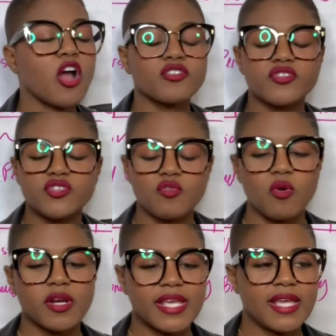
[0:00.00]
our
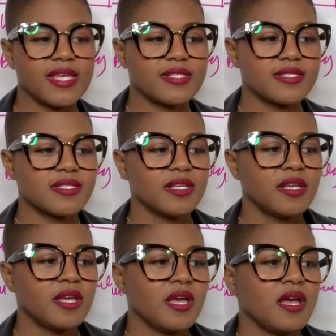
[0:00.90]
story is,
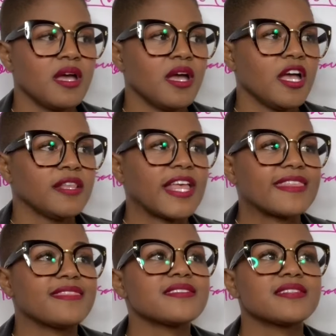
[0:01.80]

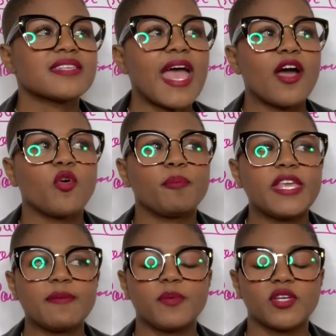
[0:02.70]
like, this is how
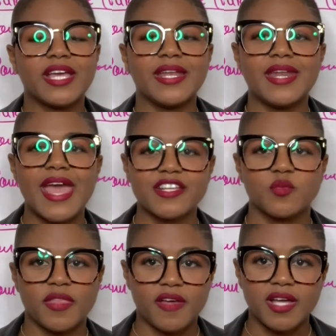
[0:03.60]
people connect
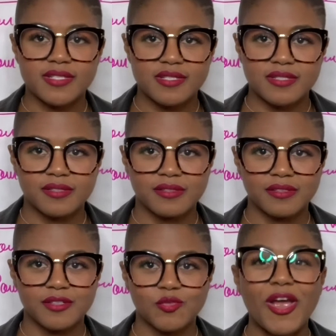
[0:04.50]
with us,
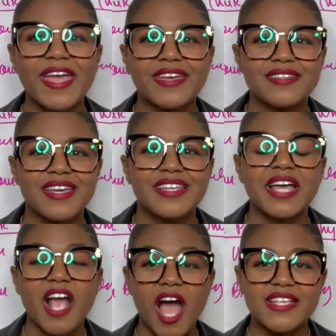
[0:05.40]
right?
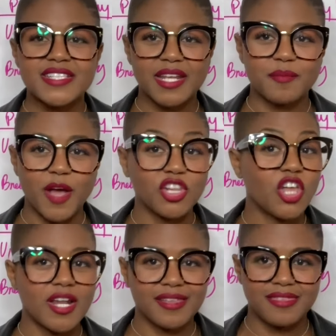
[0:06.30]
Like, I said a
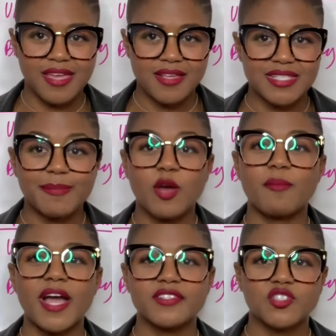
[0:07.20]
lot of things about
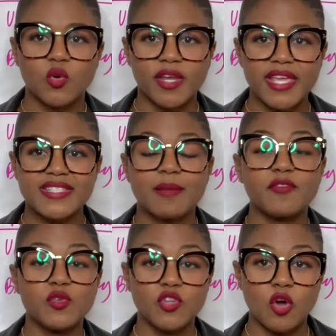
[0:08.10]
my story. Some
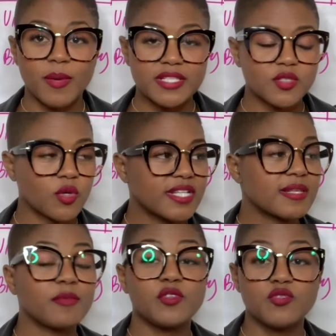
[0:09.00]
of you know my story,
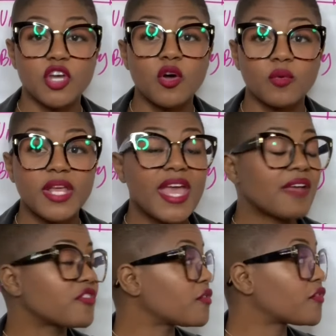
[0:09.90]
some of you don't.
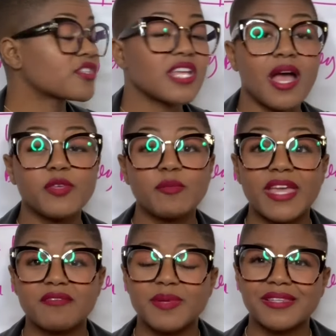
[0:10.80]
And for the first time, you
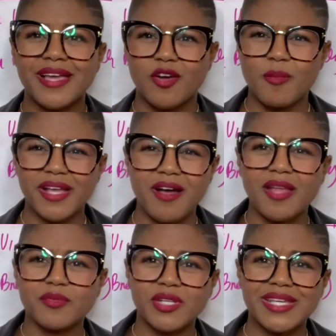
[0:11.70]
may have been like, oh my
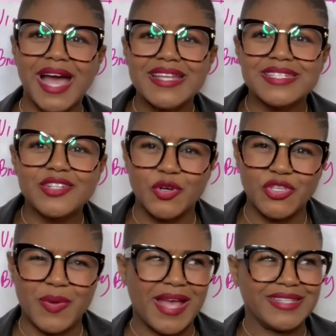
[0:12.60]
God, Monique, I didn't know
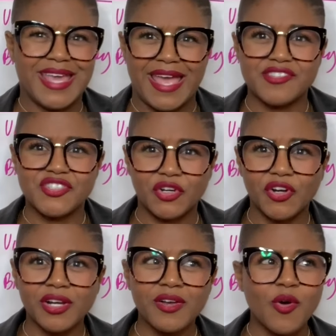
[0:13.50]
you had
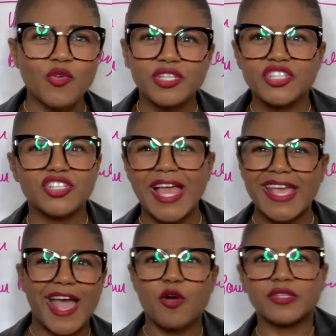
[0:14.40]
cancer. Well, you're
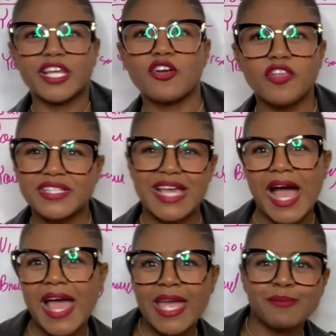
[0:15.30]
like out there all the
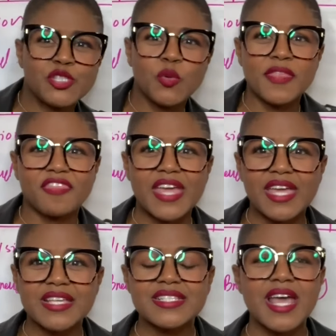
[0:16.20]
time doing
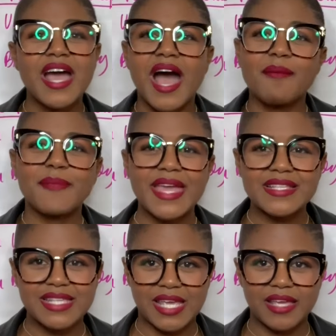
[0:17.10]
things
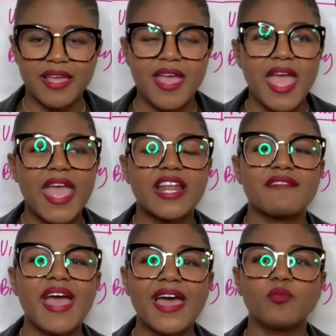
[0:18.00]
amazing. And
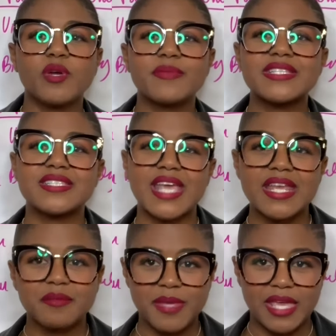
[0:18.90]
I've had women
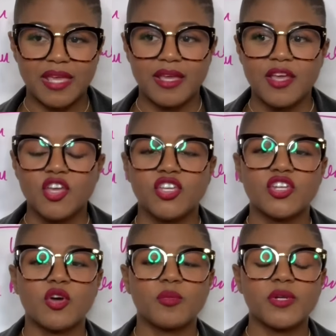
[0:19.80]
say to me, you
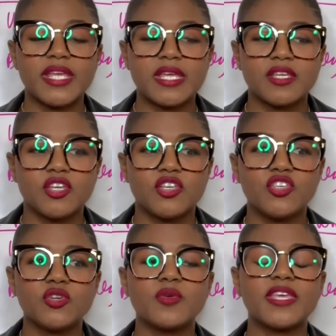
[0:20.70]
know, Monique,
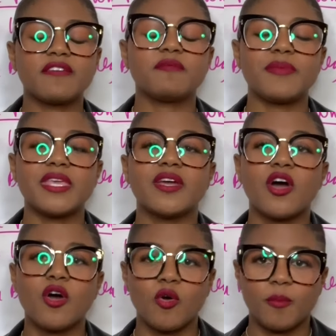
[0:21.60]
you give me
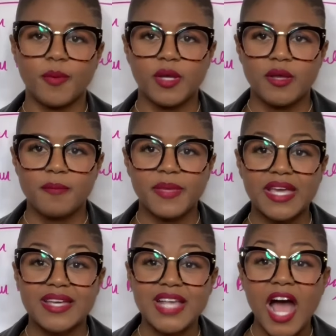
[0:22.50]
hope
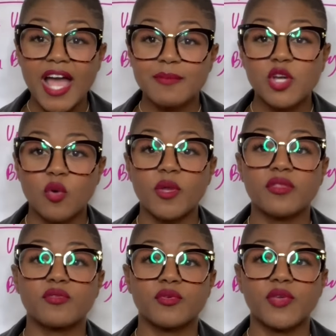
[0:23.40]
because I'm
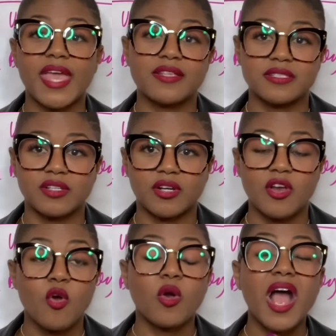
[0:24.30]
going through
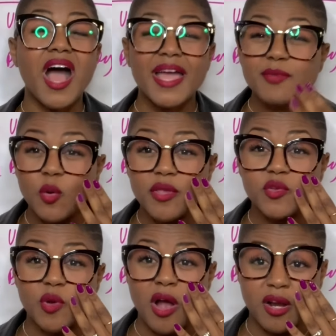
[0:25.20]
cancer, or I'm going
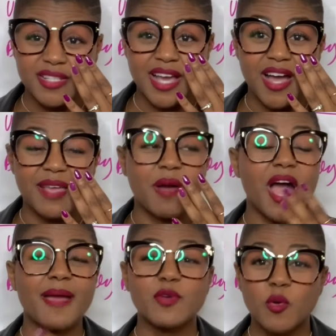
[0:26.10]
through a hard time.
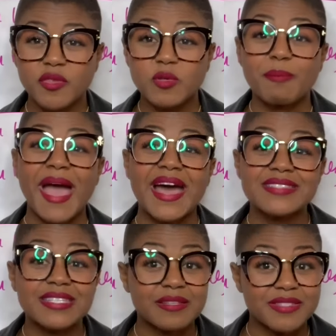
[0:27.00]
I'm going through a
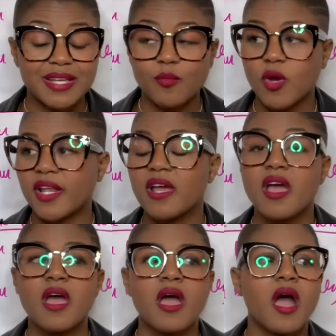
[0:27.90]
passing of someone.
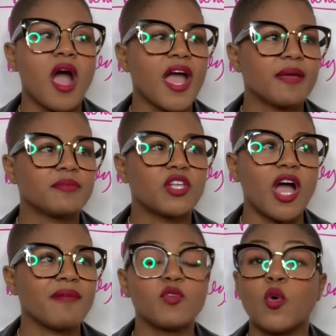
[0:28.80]

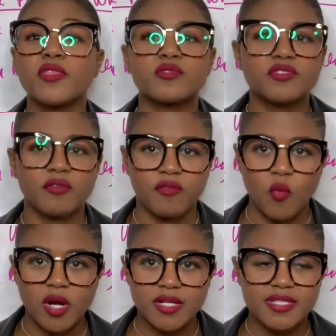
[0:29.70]
I'm going through a
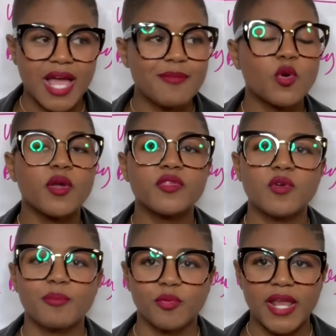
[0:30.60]
divorce. I'm going
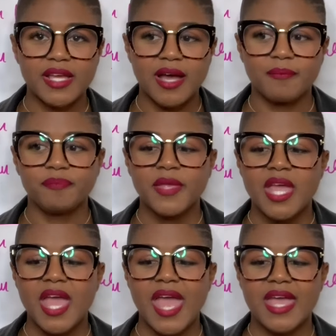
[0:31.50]
through a breakup.
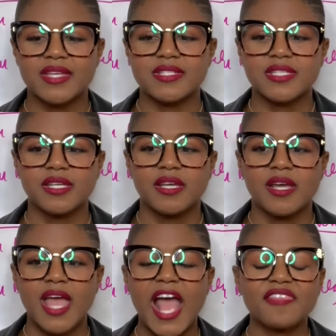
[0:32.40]
And
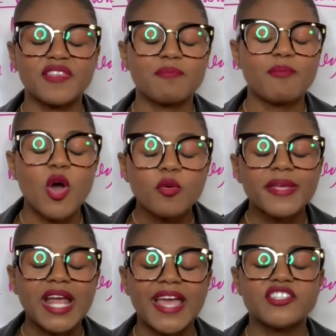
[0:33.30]
at the
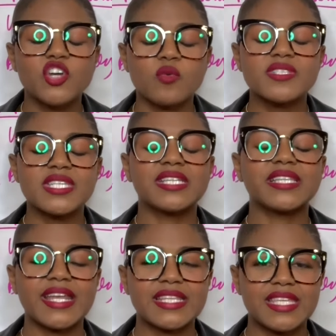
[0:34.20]
moment, I don't see a
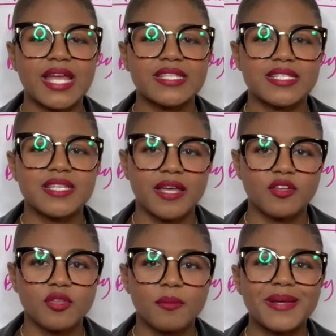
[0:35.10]
light at the end of the
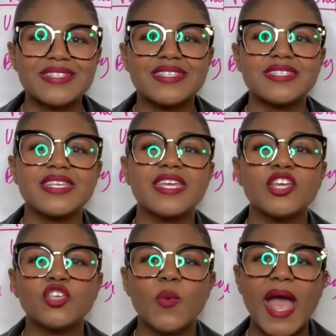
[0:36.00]
tunnel, but
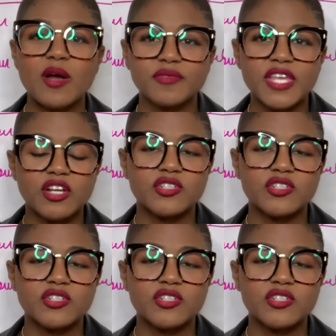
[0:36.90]
seeing you out there